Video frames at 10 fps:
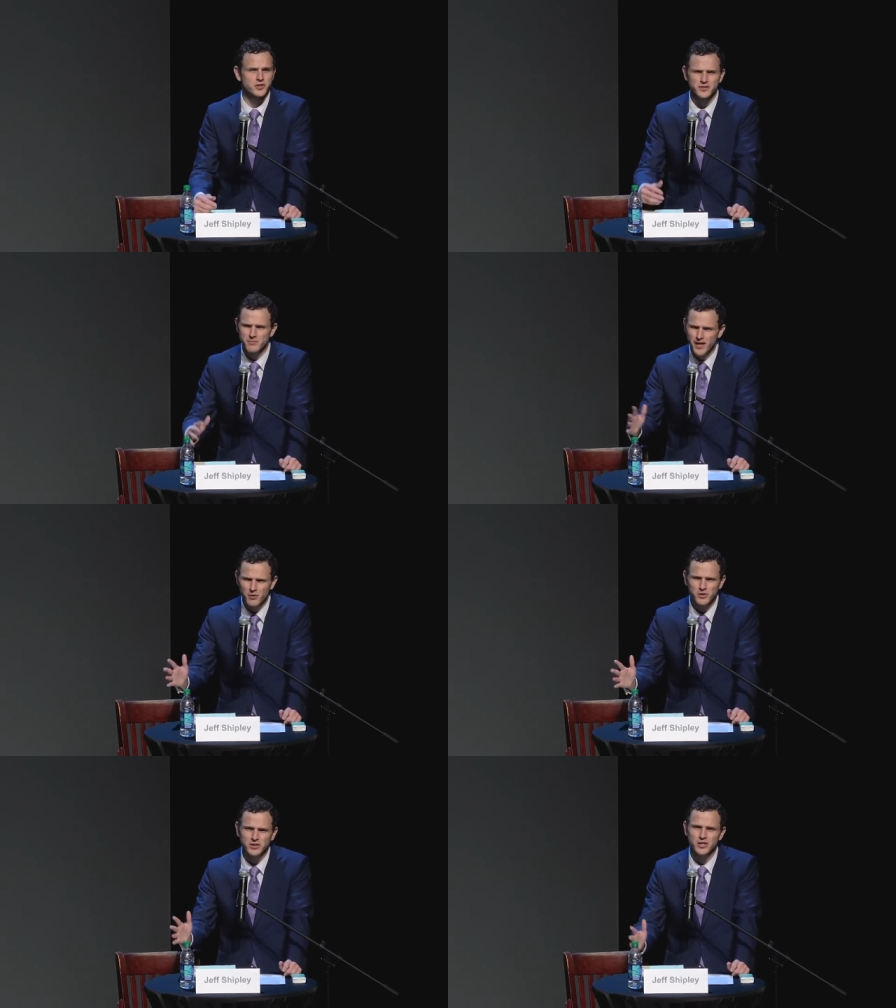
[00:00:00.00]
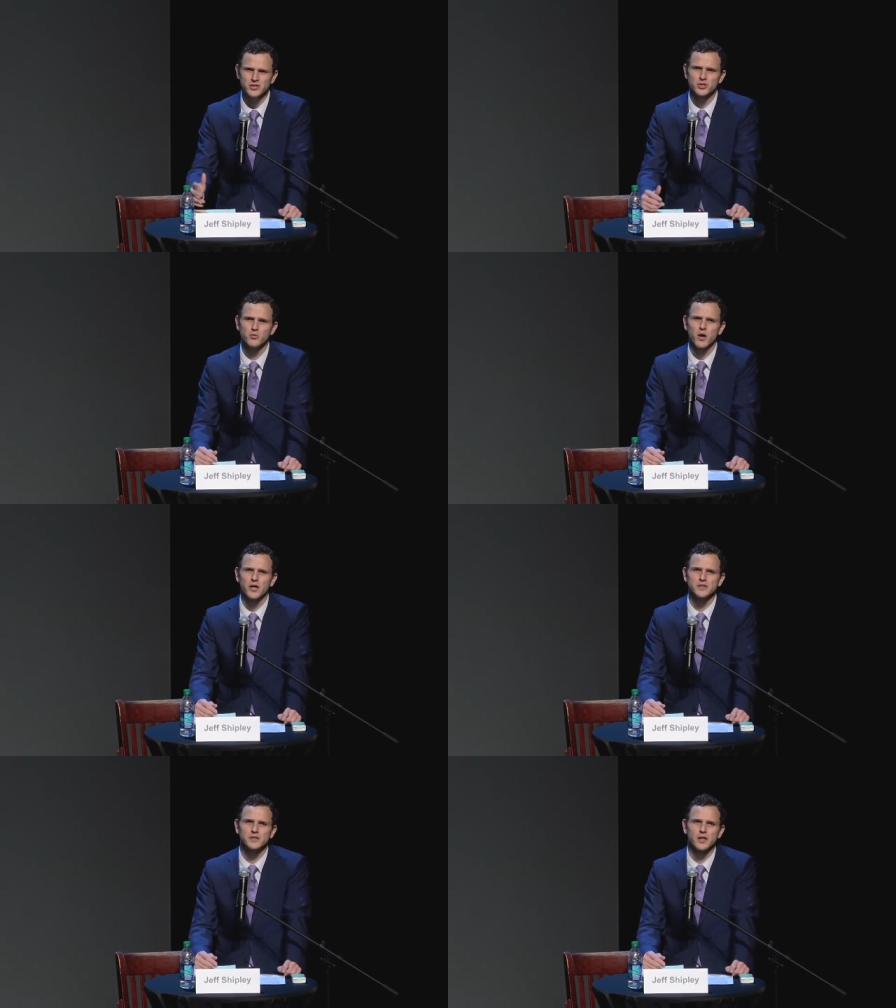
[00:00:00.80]
Doesn't matter what the issue
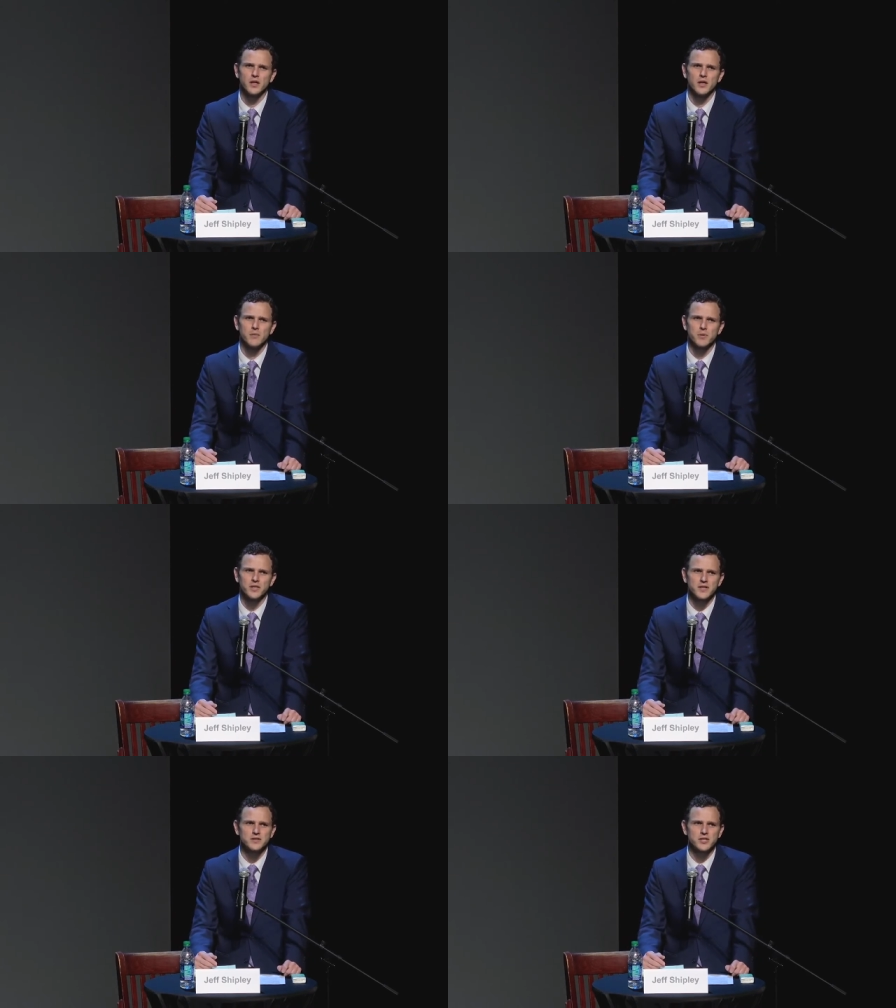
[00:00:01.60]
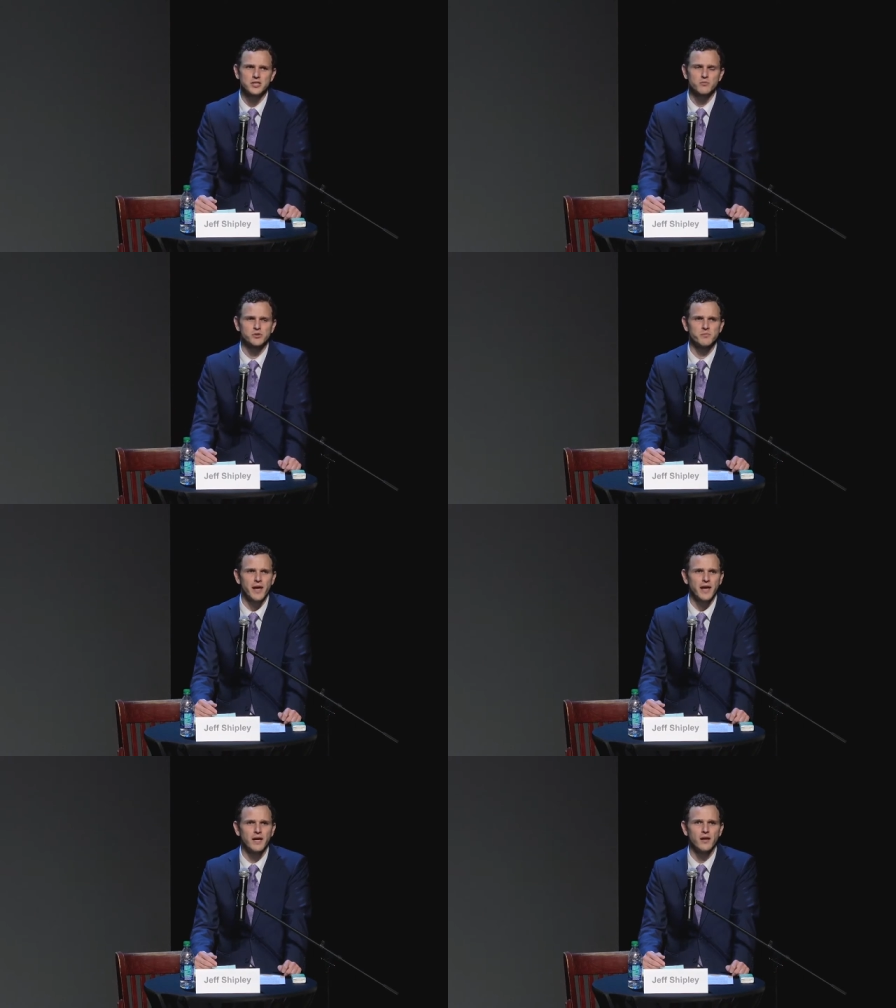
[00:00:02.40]
was, but the decision was
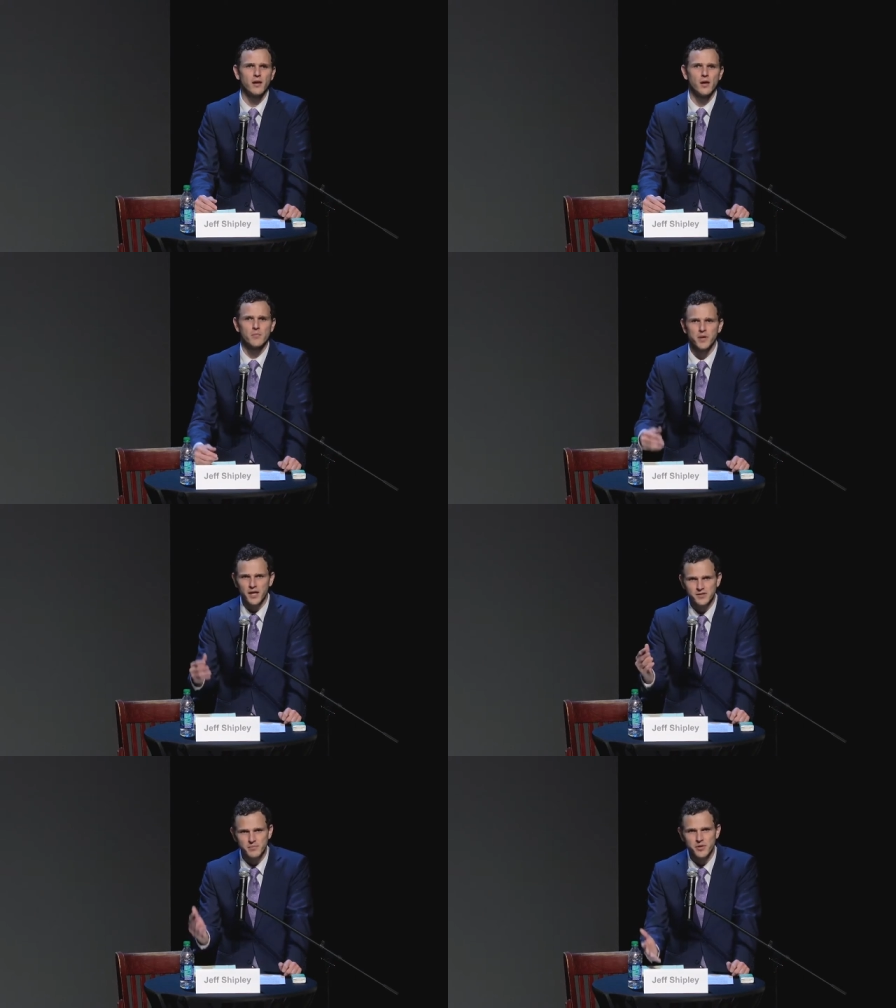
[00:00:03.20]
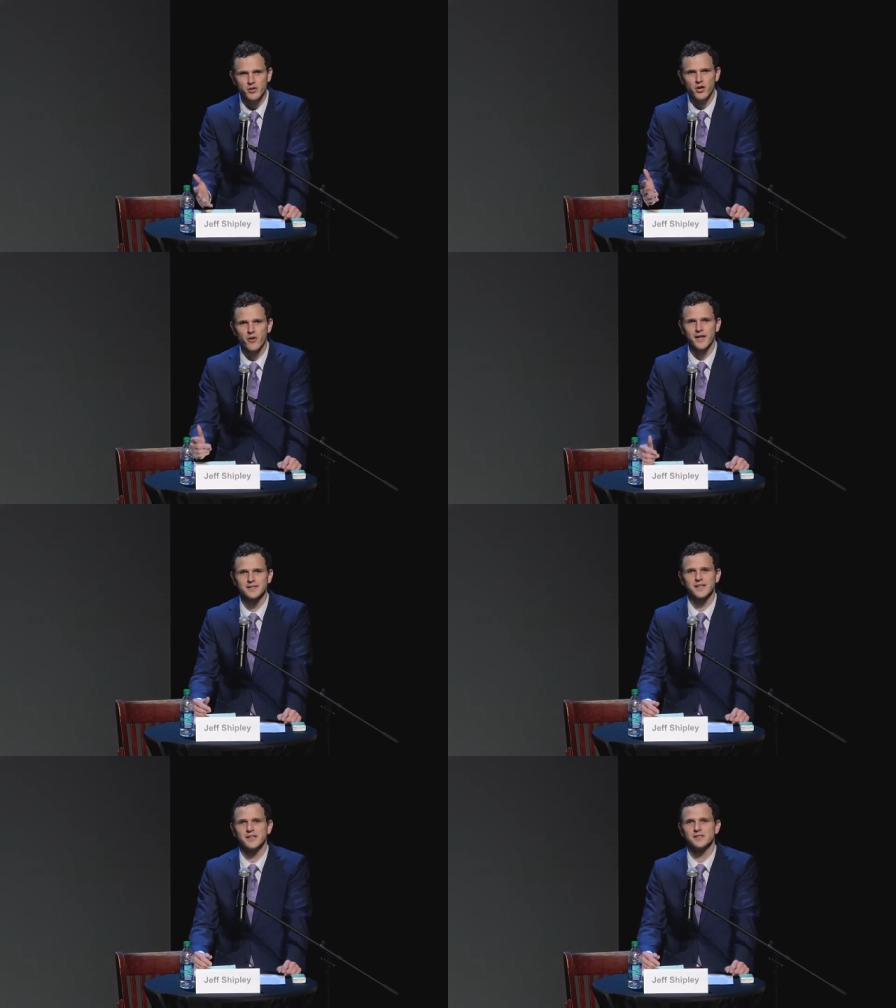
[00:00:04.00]
made because the bureaucrat
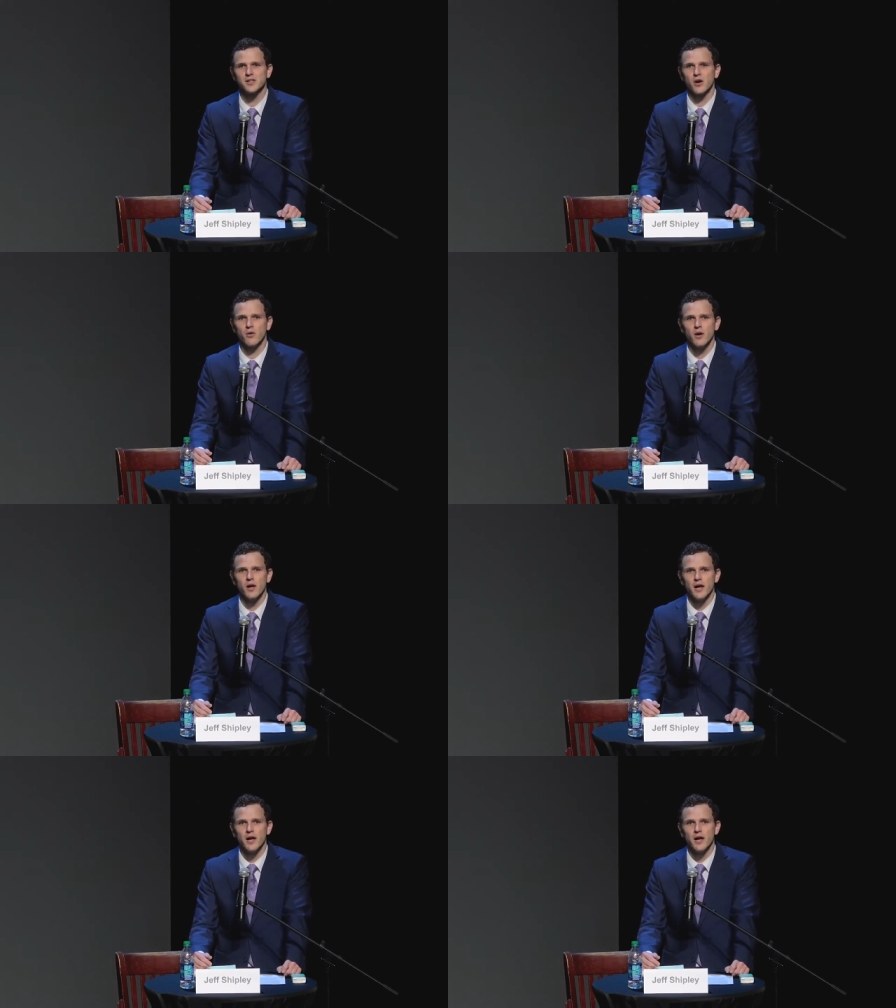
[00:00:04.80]
said so.